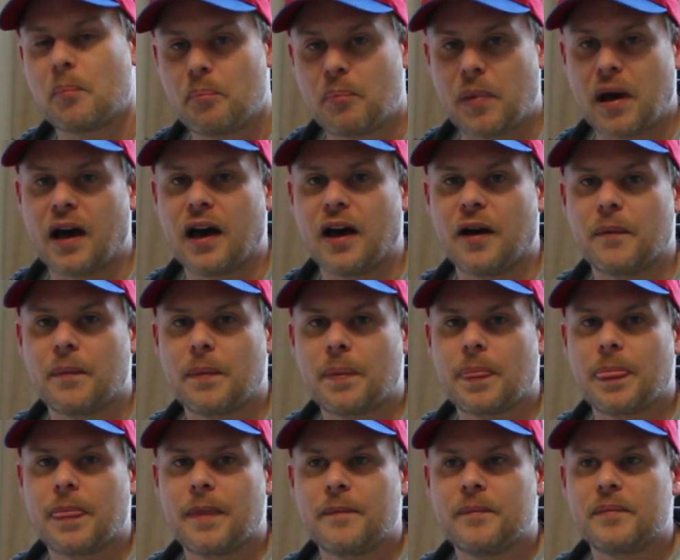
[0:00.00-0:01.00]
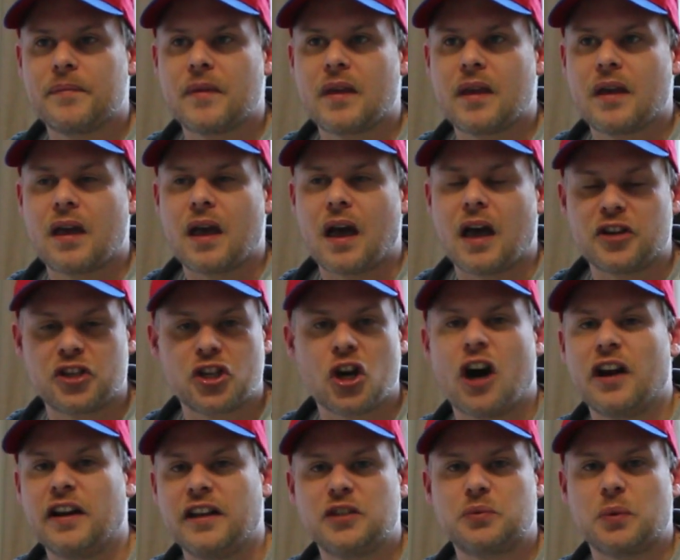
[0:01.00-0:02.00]
but a
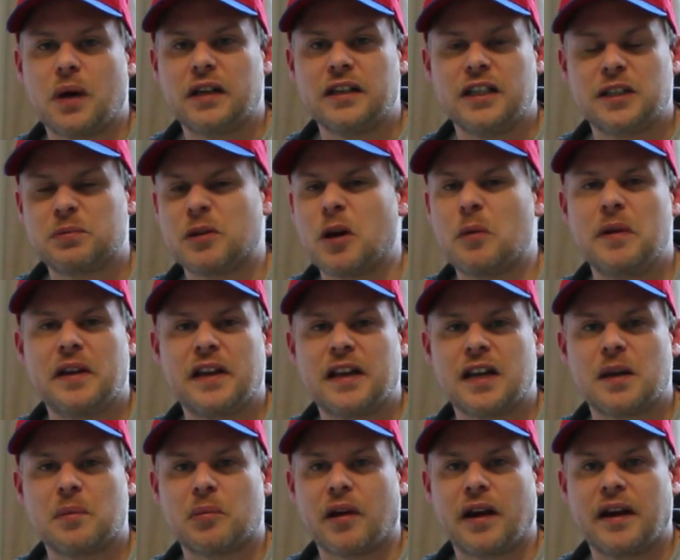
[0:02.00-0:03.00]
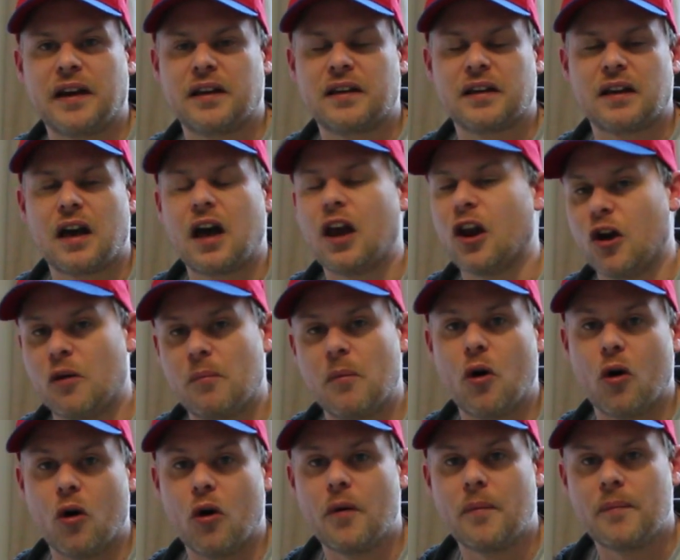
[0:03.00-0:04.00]
Chinese one is probably going to break a lot
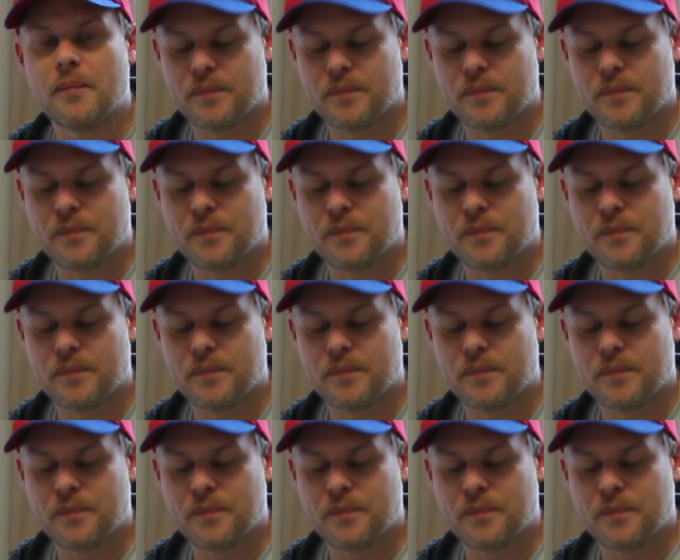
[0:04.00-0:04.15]
more.